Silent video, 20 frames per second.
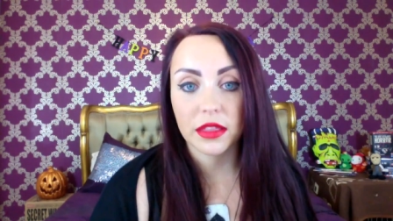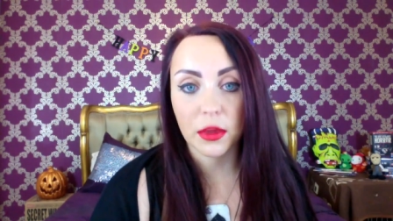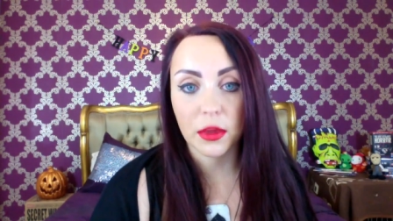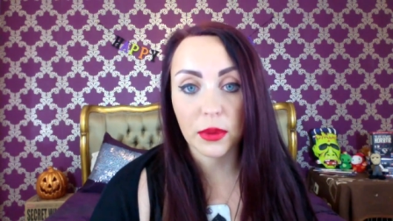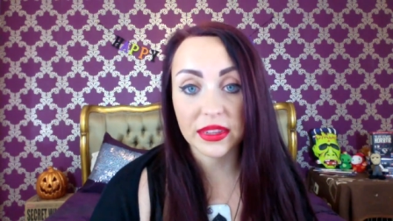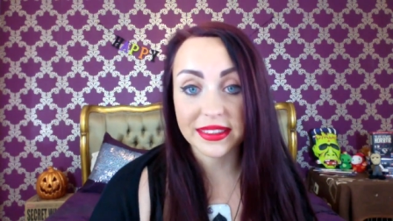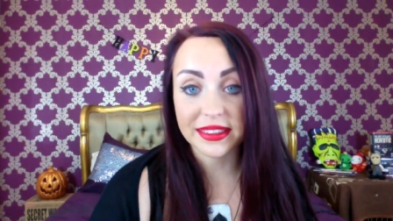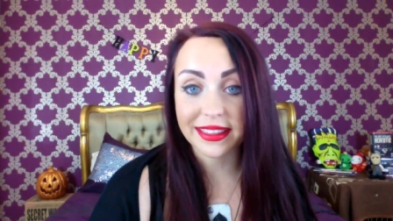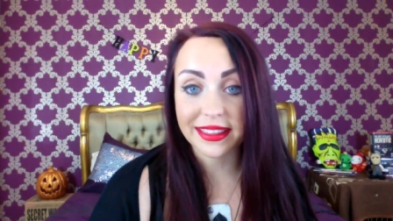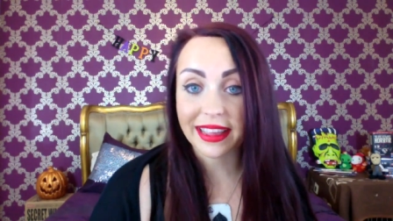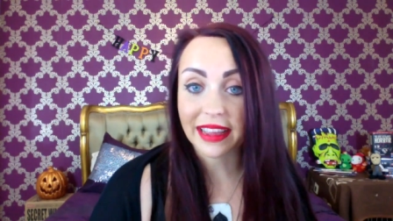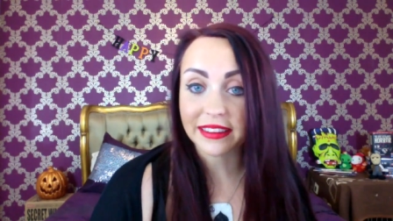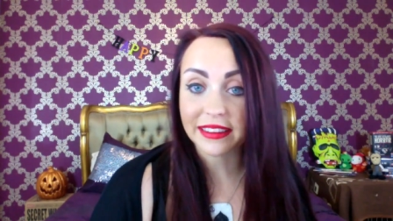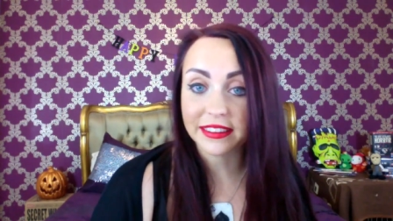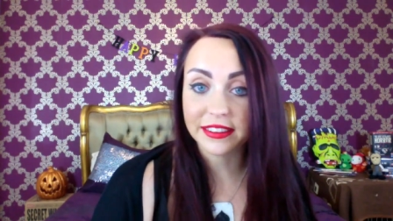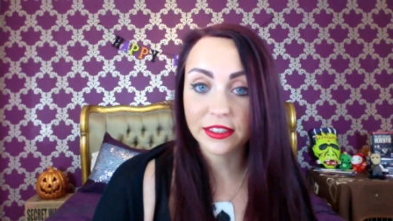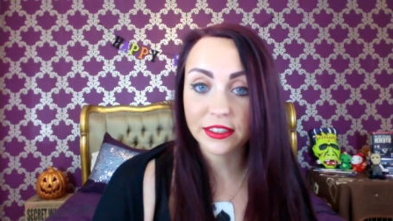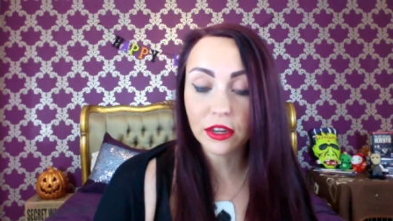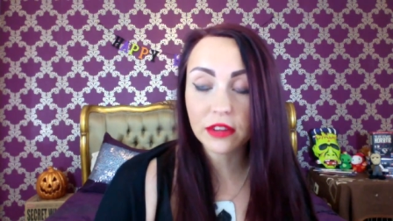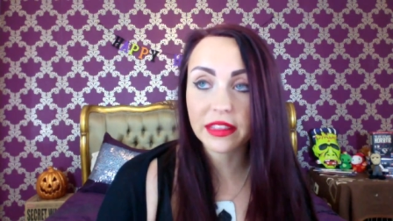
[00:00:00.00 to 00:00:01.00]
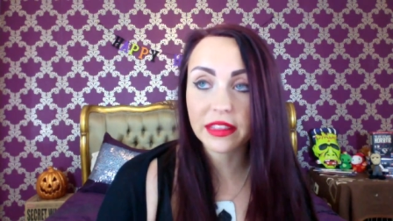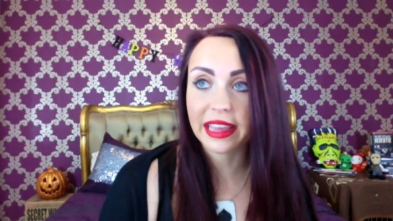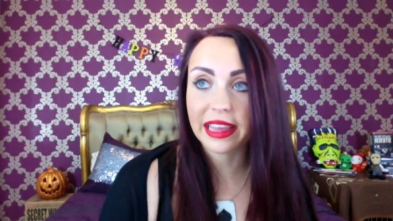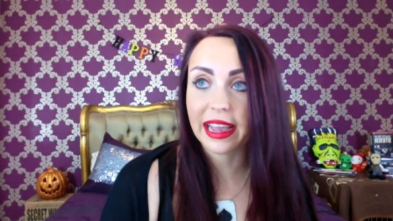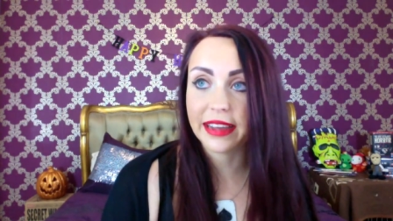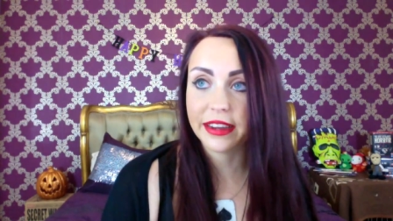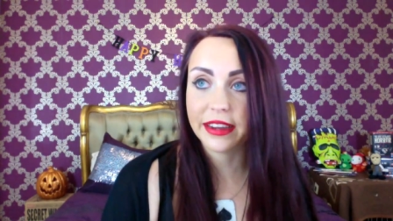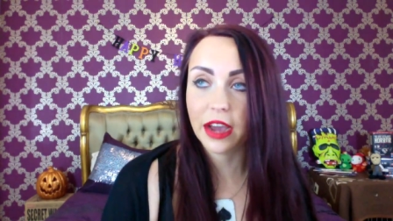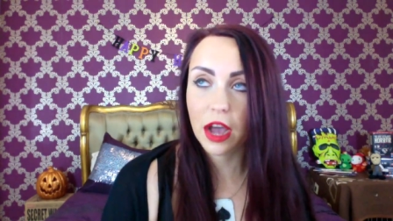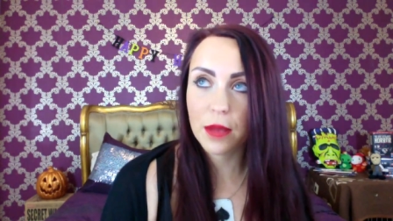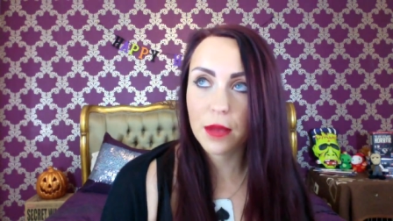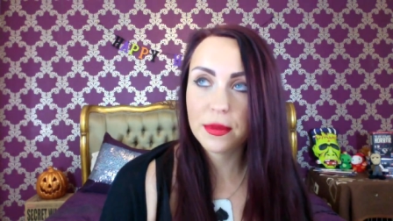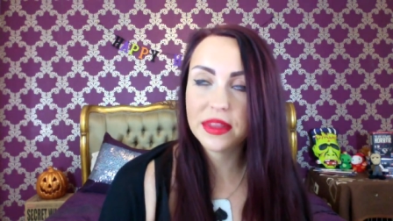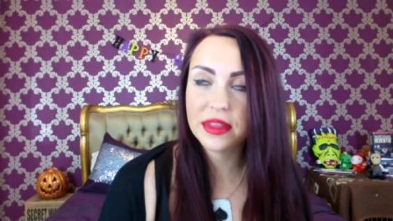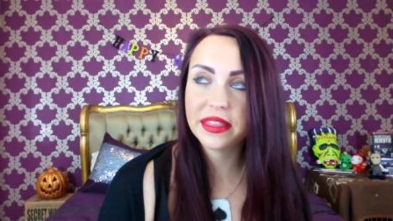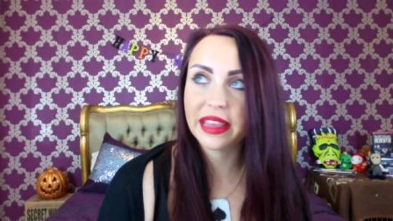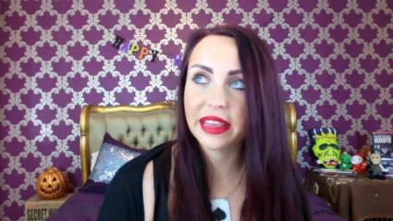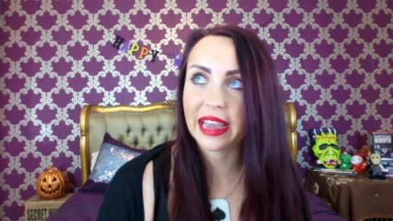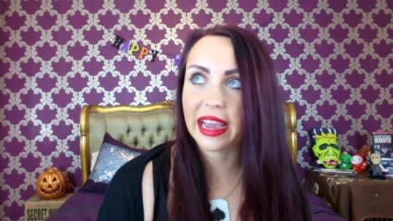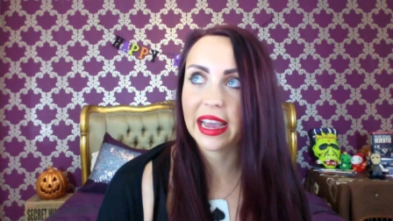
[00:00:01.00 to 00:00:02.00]
The ones they had in stock, they had
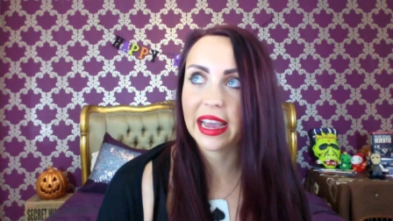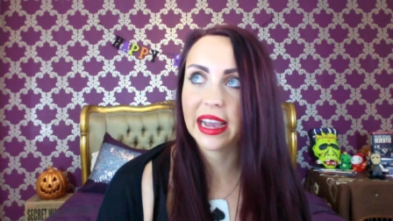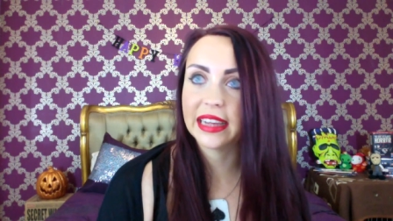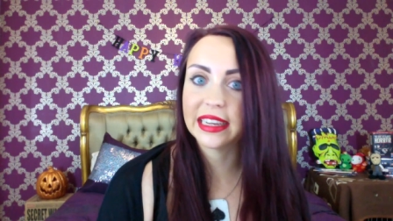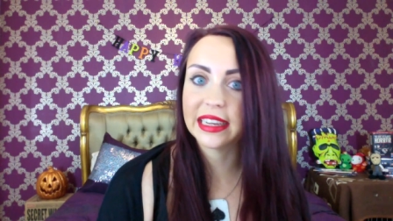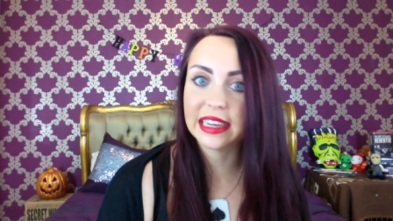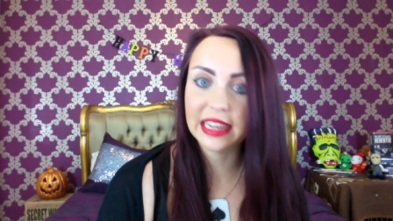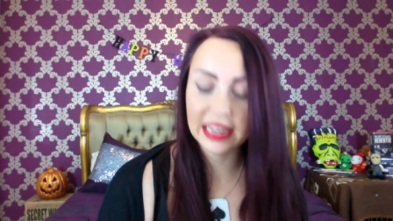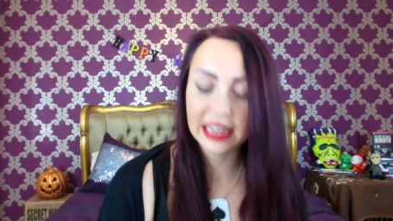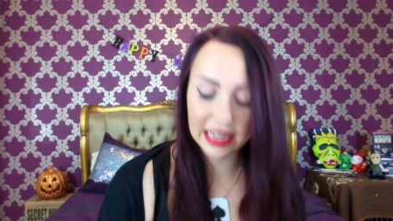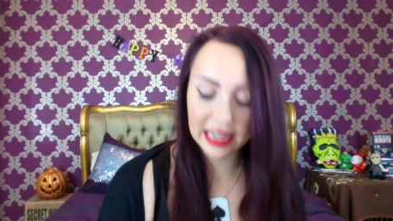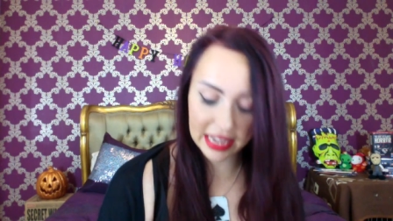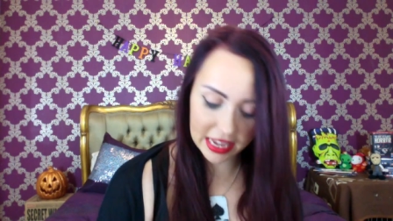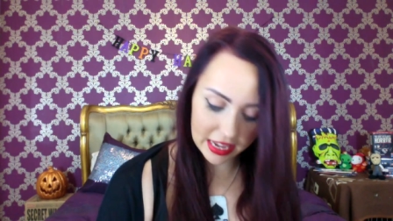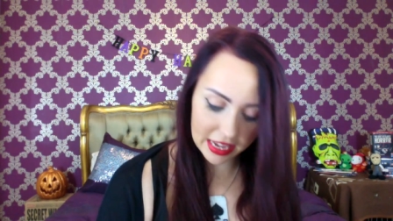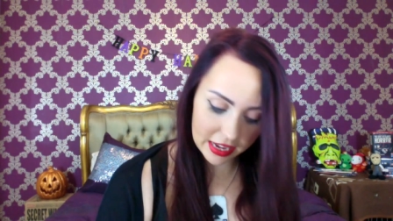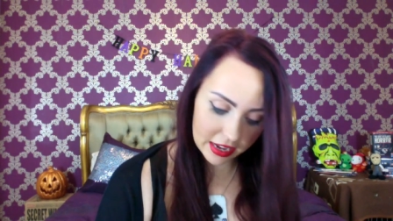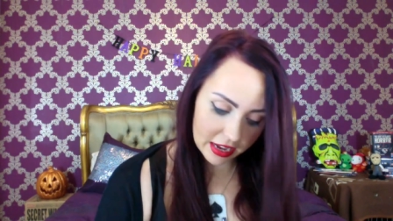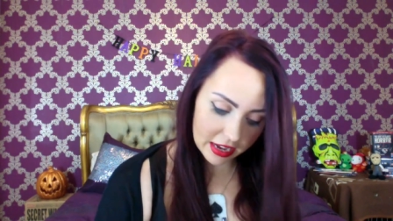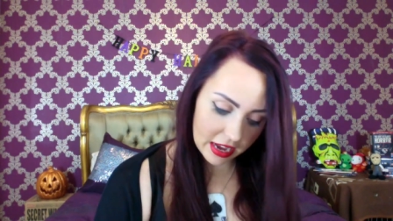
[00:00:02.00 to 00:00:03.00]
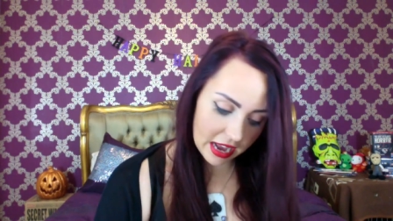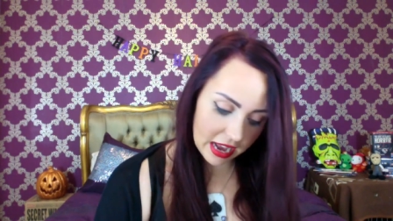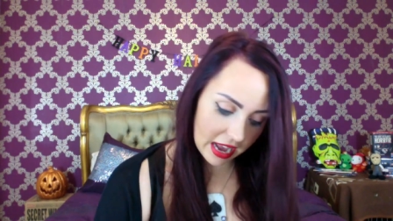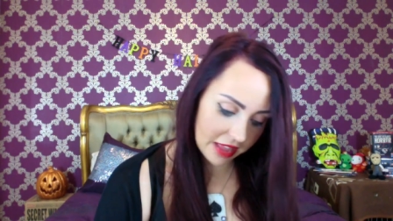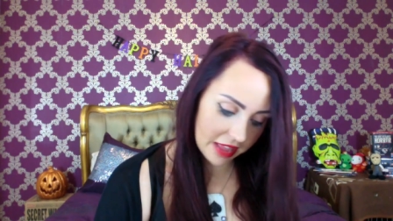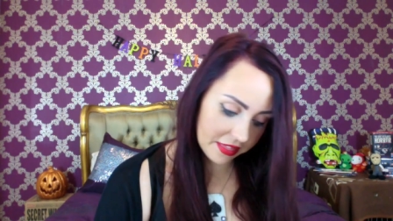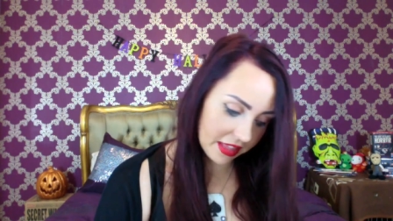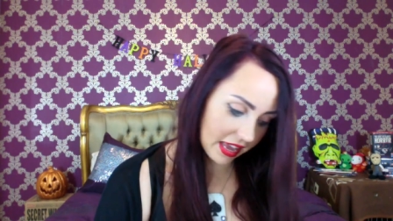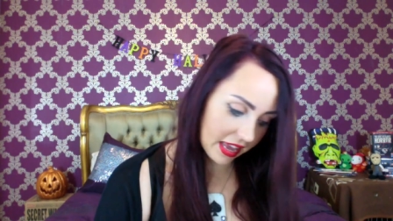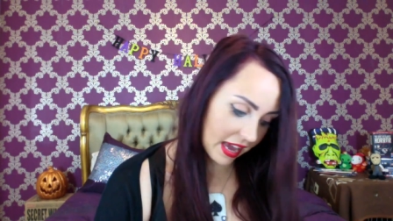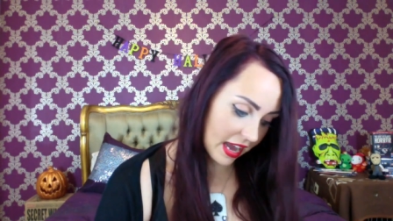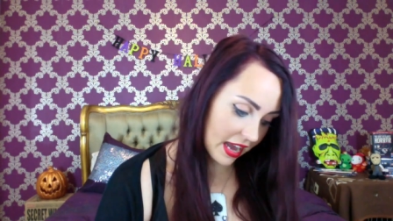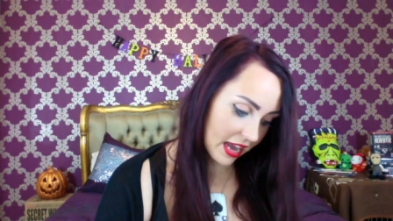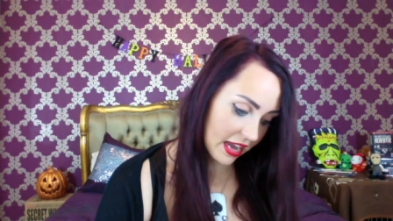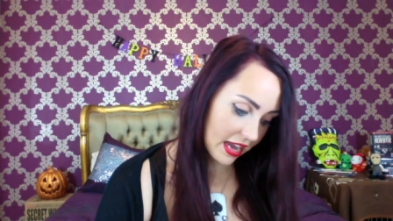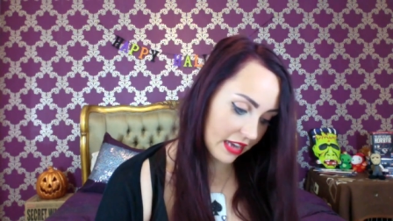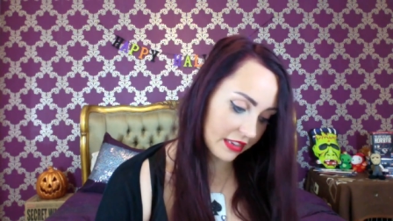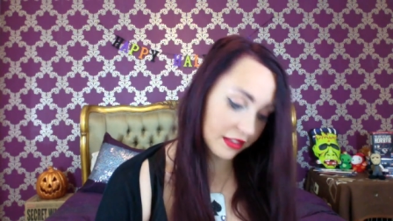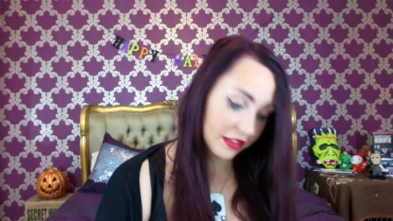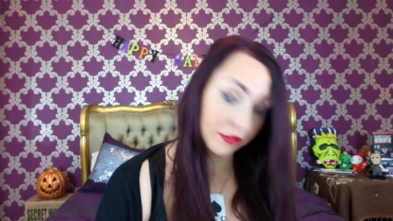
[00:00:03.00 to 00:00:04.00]
Herman, they had Lily, and they
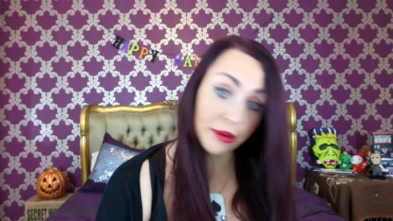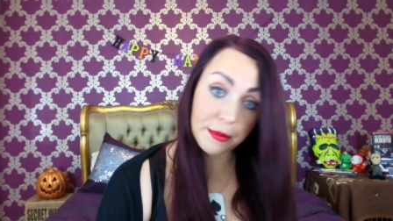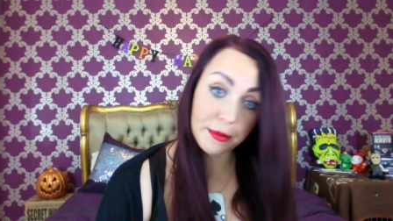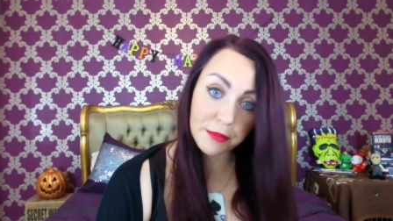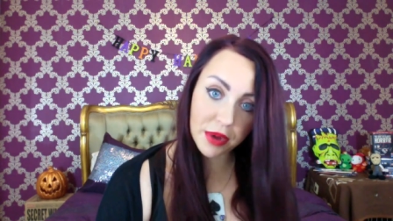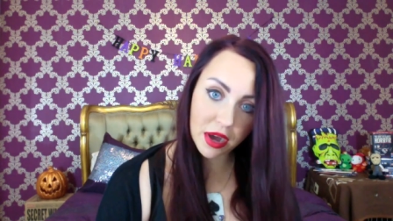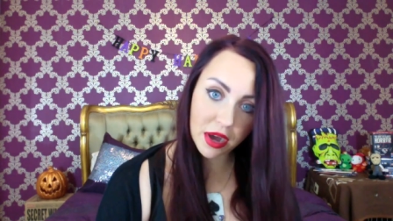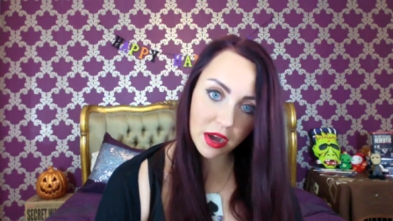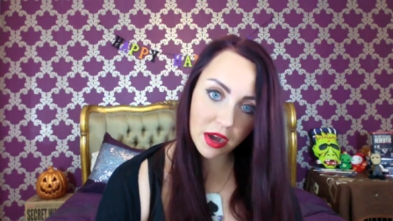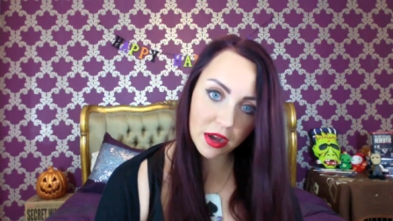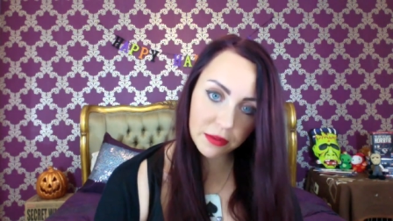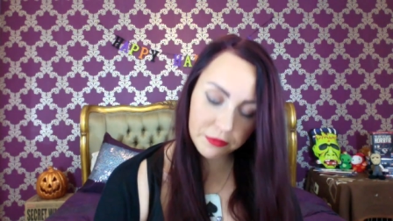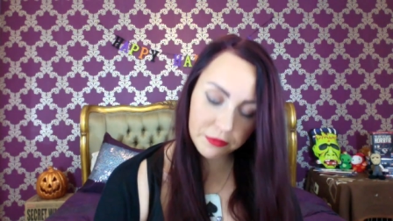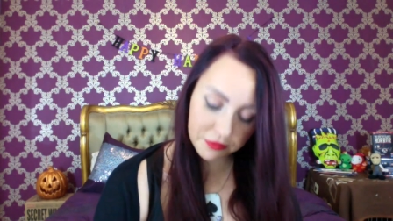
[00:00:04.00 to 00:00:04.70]
had the Grandpa.